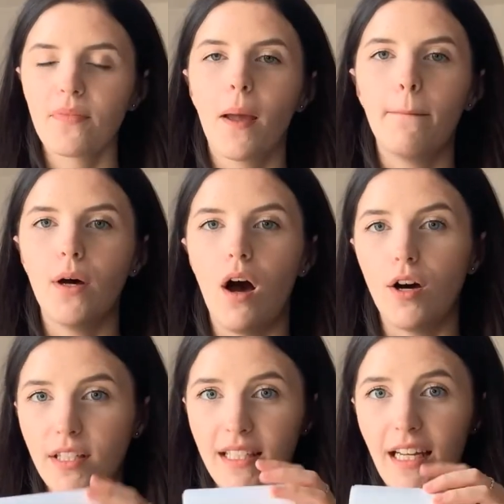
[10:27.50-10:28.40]
But I
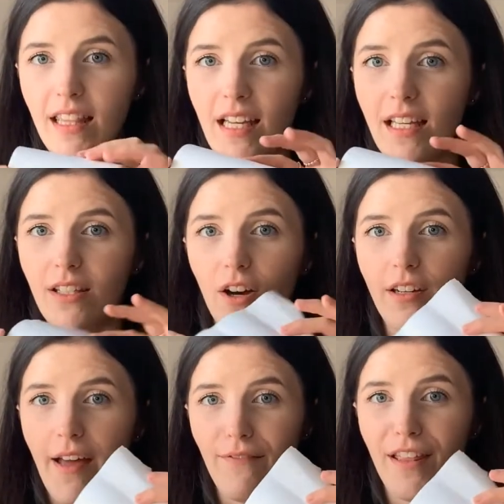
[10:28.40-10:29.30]
stick these on
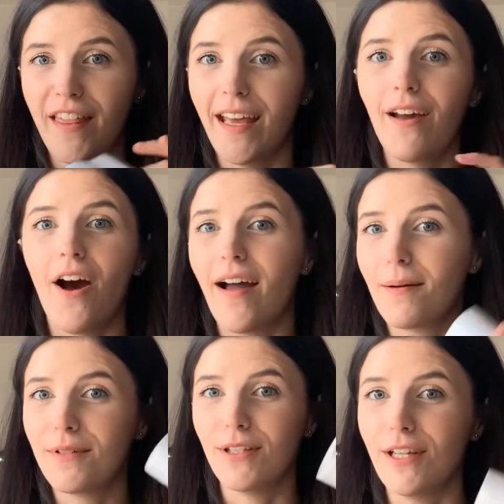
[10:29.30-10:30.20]
everything. I
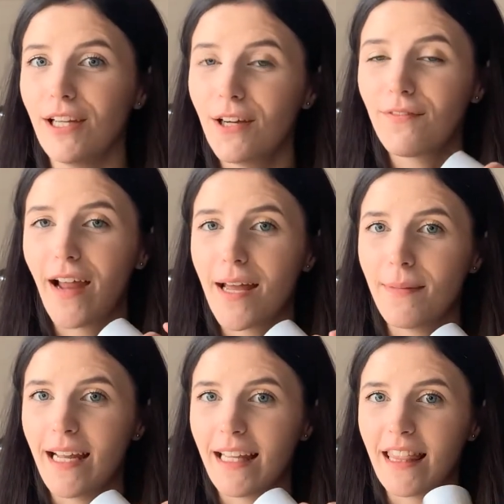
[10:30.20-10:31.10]
absolutely love
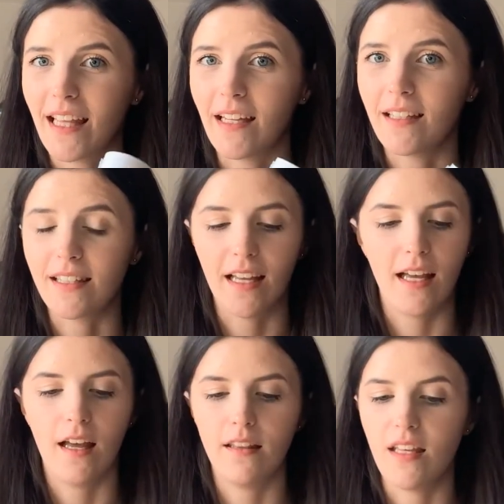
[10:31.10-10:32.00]
labelling things.
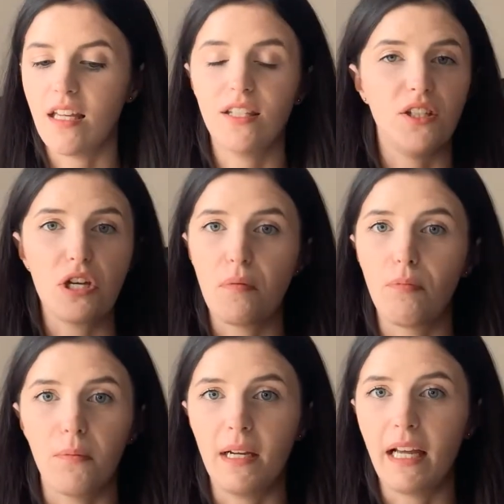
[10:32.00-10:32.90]
These you can
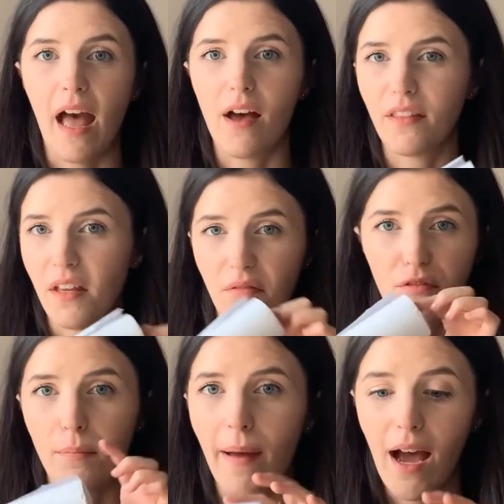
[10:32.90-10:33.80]
probably get, I think, from
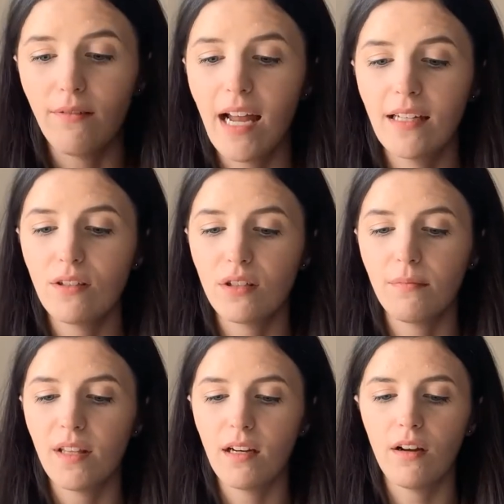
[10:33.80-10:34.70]
Poundland or
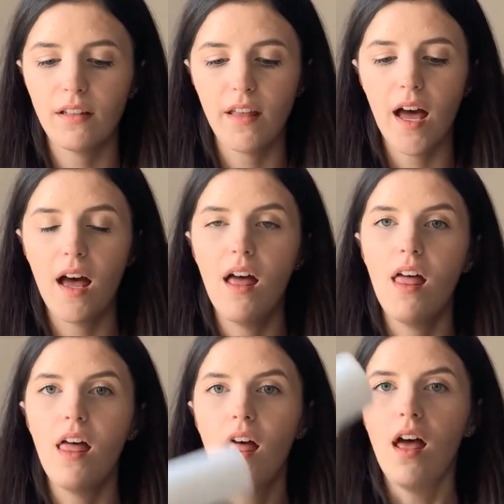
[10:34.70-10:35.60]
something like that.
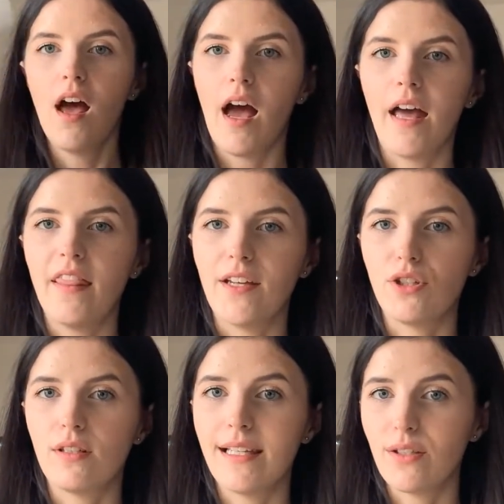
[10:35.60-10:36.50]
And they're just
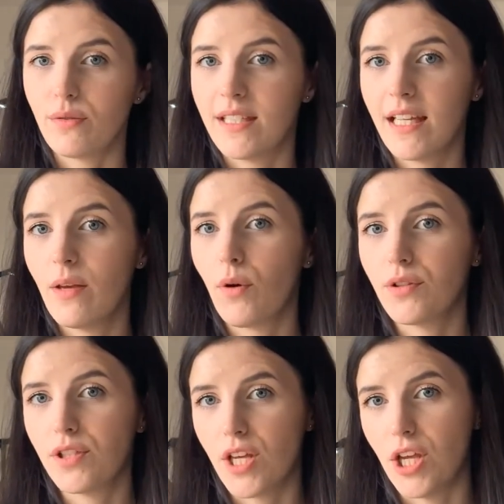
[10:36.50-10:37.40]
little sticky ones
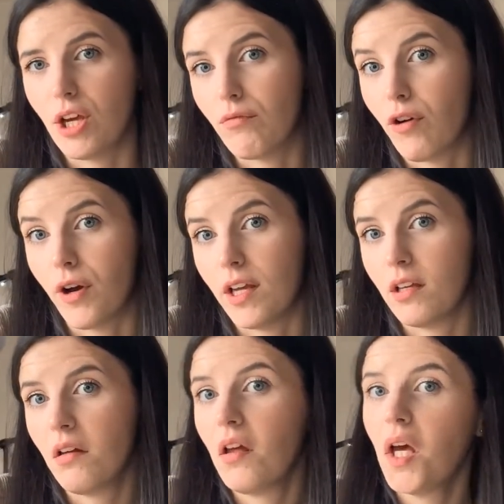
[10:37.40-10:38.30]
that you can write
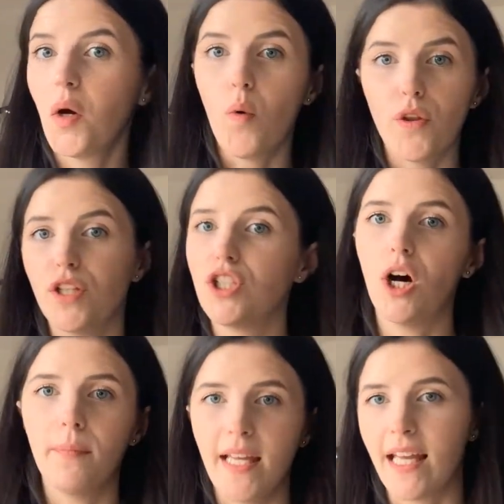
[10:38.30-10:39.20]
what the
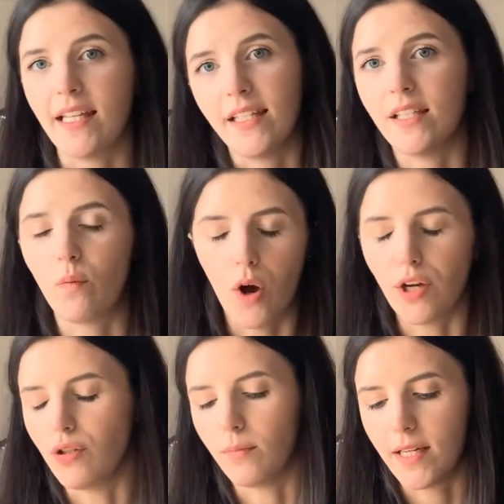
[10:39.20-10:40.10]
topic is what I
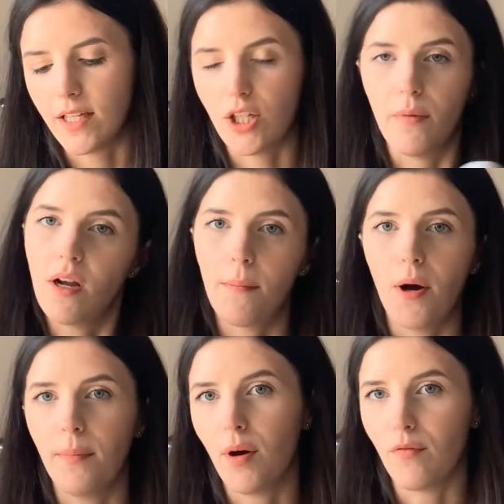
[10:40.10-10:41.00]
normally do, and I pop
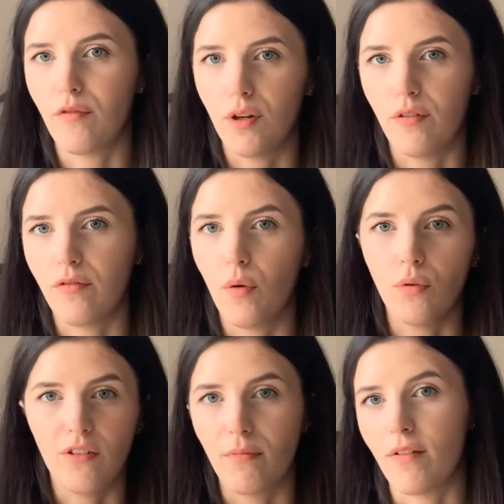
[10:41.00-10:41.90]
it on front of all of
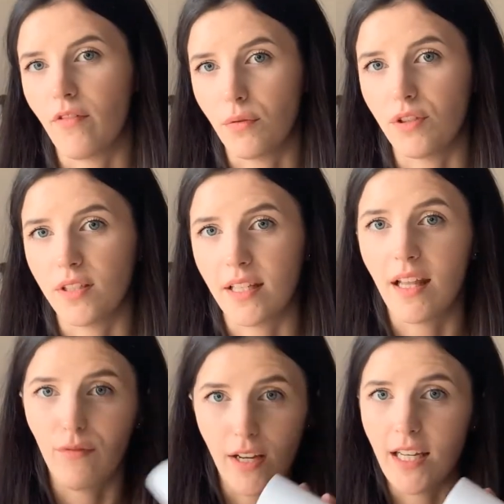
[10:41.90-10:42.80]
my folders, and they're
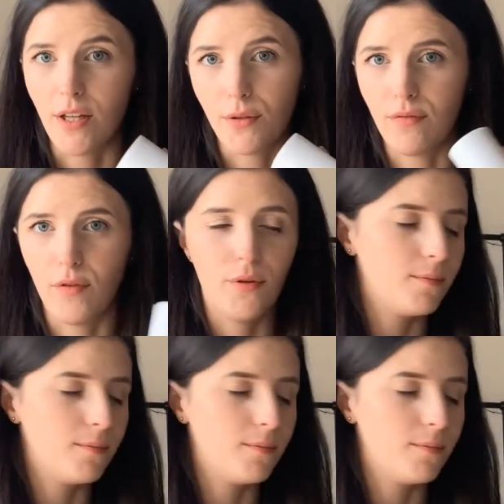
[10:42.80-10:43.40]
really useful.